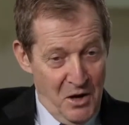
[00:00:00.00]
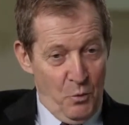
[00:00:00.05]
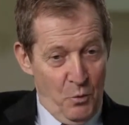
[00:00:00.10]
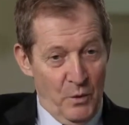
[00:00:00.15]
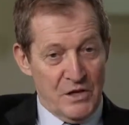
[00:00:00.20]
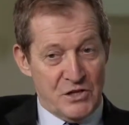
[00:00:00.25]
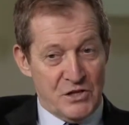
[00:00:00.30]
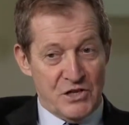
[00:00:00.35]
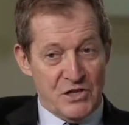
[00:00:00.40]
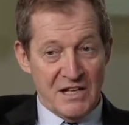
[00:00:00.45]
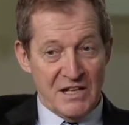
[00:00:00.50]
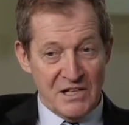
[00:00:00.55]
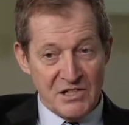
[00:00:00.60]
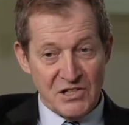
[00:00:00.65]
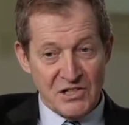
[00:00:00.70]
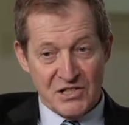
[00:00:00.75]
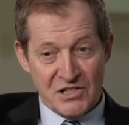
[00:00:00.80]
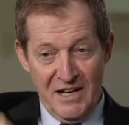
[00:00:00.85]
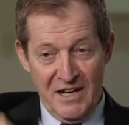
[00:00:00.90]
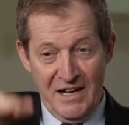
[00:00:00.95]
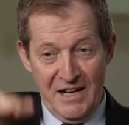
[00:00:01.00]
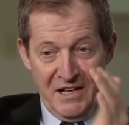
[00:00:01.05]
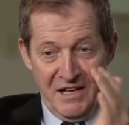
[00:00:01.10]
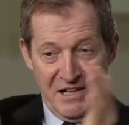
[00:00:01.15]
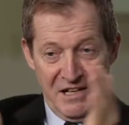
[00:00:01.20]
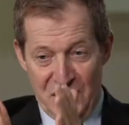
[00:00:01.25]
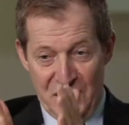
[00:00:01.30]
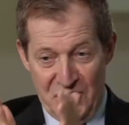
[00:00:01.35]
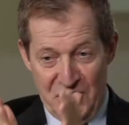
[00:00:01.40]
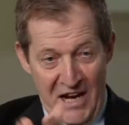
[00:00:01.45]
which is
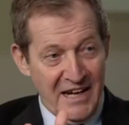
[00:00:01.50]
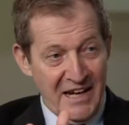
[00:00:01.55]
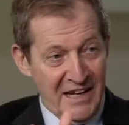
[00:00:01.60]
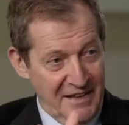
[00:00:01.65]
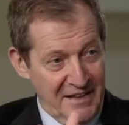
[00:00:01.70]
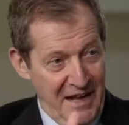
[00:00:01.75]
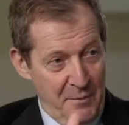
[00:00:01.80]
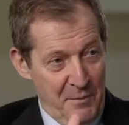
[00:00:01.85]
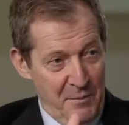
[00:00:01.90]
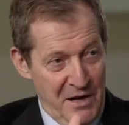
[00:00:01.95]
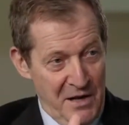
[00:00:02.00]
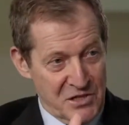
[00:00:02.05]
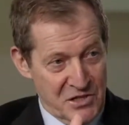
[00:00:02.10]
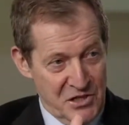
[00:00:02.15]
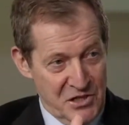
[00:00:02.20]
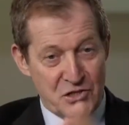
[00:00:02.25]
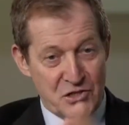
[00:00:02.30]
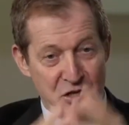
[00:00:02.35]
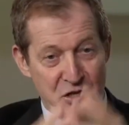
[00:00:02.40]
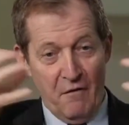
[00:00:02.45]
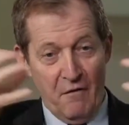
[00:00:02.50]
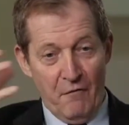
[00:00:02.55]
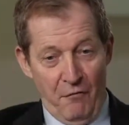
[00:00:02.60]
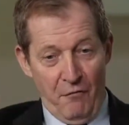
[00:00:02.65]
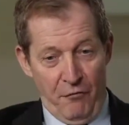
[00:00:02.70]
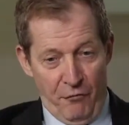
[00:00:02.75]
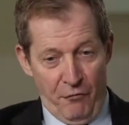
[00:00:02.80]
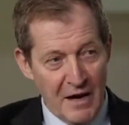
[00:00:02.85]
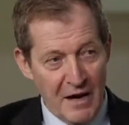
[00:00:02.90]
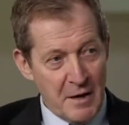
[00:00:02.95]
taking that message,
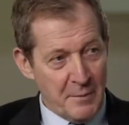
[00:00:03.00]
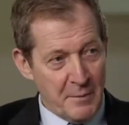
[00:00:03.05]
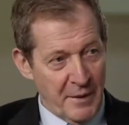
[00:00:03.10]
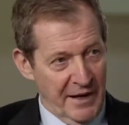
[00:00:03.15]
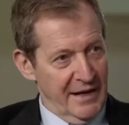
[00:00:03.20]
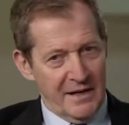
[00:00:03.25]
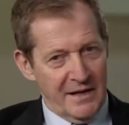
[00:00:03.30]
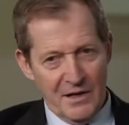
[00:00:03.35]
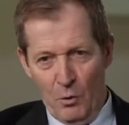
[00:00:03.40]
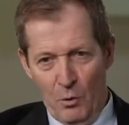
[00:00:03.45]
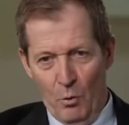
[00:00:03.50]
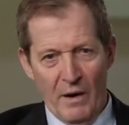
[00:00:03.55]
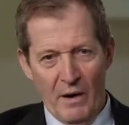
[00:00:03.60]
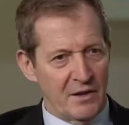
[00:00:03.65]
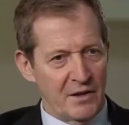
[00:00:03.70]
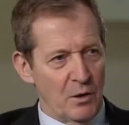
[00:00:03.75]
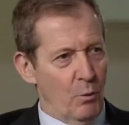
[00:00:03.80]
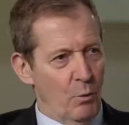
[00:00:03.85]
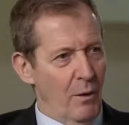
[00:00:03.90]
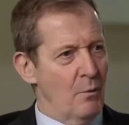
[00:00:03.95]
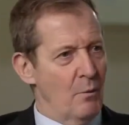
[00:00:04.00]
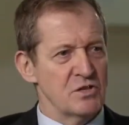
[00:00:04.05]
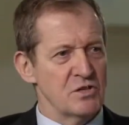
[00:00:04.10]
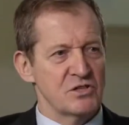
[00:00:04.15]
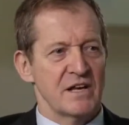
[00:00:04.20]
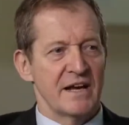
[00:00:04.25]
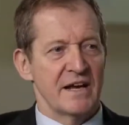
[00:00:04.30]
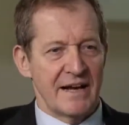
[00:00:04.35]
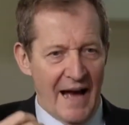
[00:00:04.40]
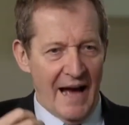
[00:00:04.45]
framing it in a way that when we
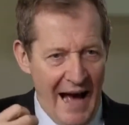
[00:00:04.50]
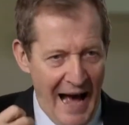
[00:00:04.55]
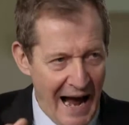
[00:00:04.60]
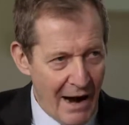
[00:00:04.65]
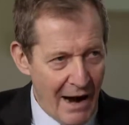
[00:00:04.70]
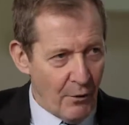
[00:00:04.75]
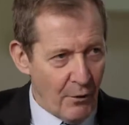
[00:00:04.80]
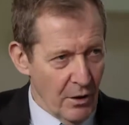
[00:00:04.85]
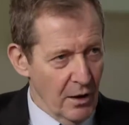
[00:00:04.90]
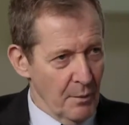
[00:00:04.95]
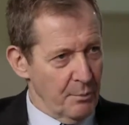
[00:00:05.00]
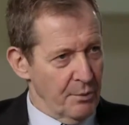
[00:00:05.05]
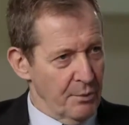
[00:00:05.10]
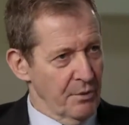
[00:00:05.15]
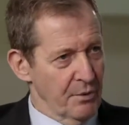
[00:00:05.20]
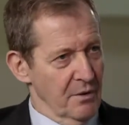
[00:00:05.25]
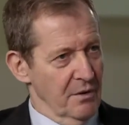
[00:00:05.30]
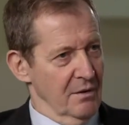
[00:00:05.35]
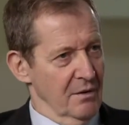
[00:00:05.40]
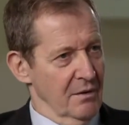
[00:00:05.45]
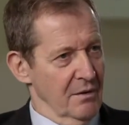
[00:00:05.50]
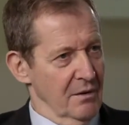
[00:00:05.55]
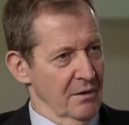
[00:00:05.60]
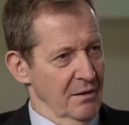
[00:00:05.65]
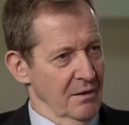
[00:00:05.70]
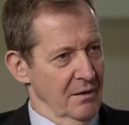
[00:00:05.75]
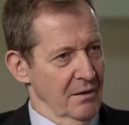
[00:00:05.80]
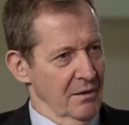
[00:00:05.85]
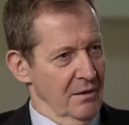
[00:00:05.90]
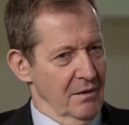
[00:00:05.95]
say Arup,
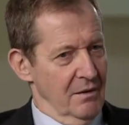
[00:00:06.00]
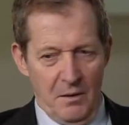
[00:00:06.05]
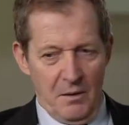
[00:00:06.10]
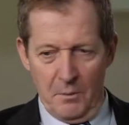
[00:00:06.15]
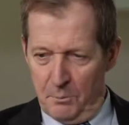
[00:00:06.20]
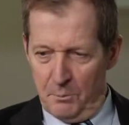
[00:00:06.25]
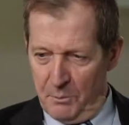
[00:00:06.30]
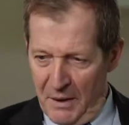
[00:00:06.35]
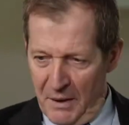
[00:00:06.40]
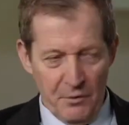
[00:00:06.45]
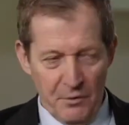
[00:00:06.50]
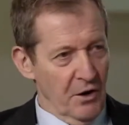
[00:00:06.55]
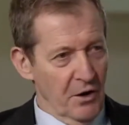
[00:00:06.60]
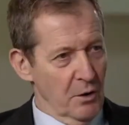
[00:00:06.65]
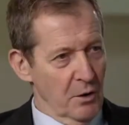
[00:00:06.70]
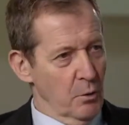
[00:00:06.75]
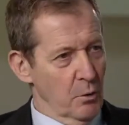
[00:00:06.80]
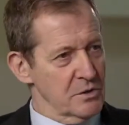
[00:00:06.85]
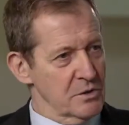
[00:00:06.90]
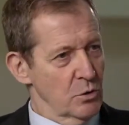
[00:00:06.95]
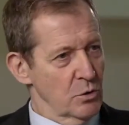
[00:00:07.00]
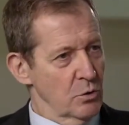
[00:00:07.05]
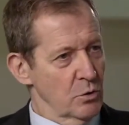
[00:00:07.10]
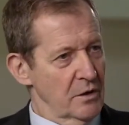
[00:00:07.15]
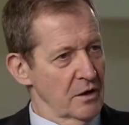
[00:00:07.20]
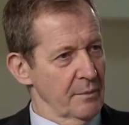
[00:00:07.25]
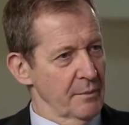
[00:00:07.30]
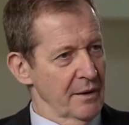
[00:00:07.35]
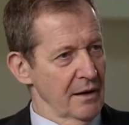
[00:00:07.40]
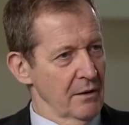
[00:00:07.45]
people know what we're
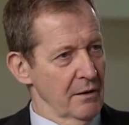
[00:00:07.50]
talking about.